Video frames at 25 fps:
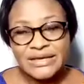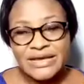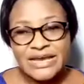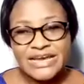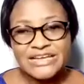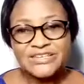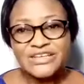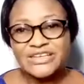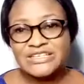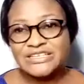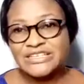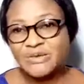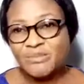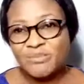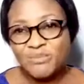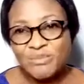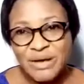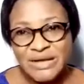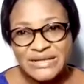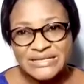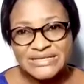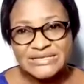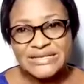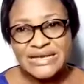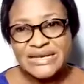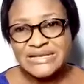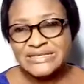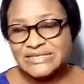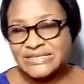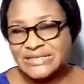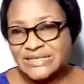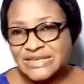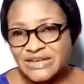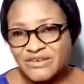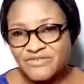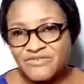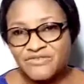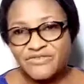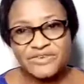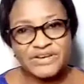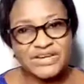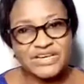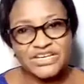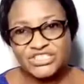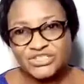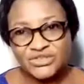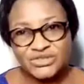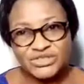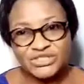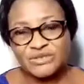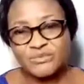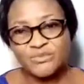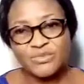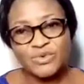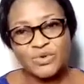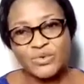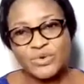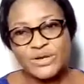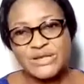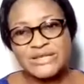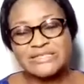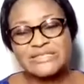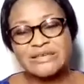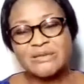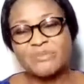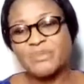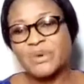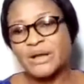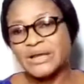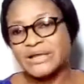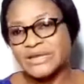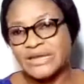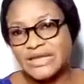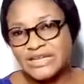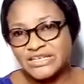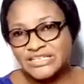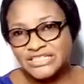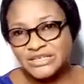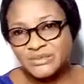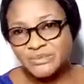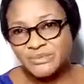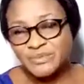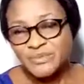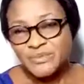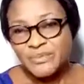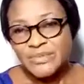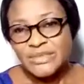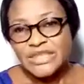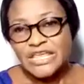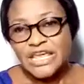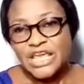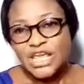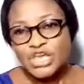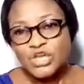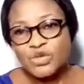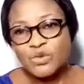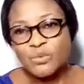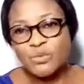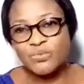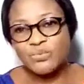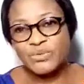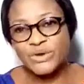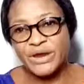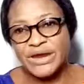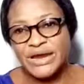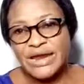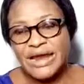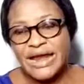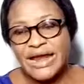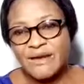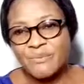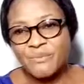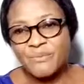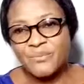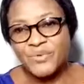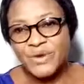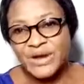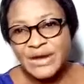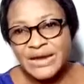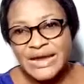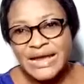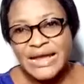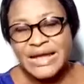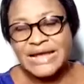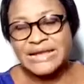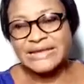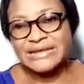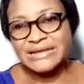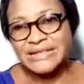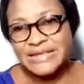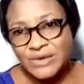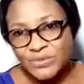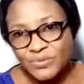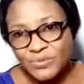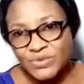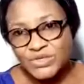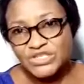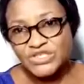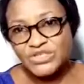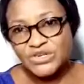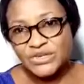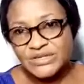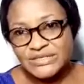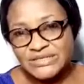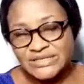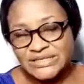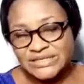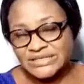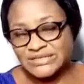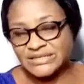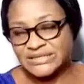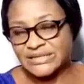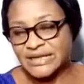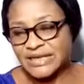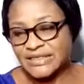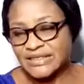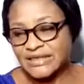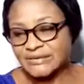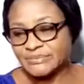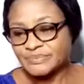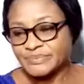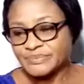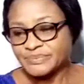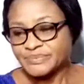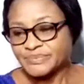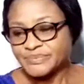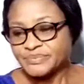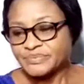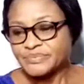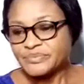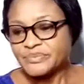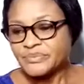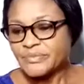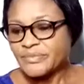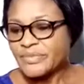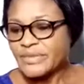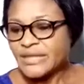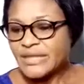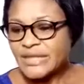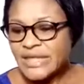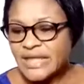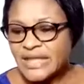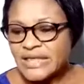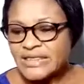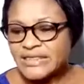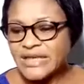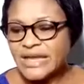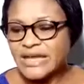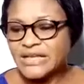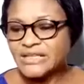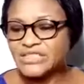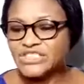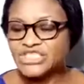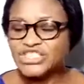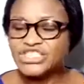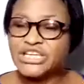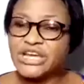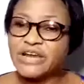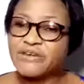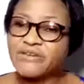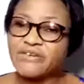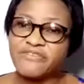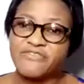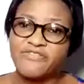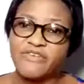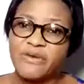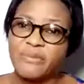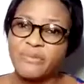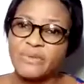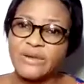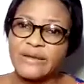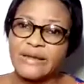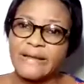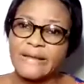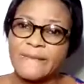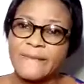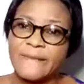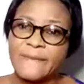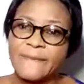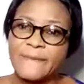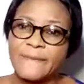it's not a master slave relationship. No, it's a partnership. You bring, I bring, and then we succeed together. Then, sharing formula.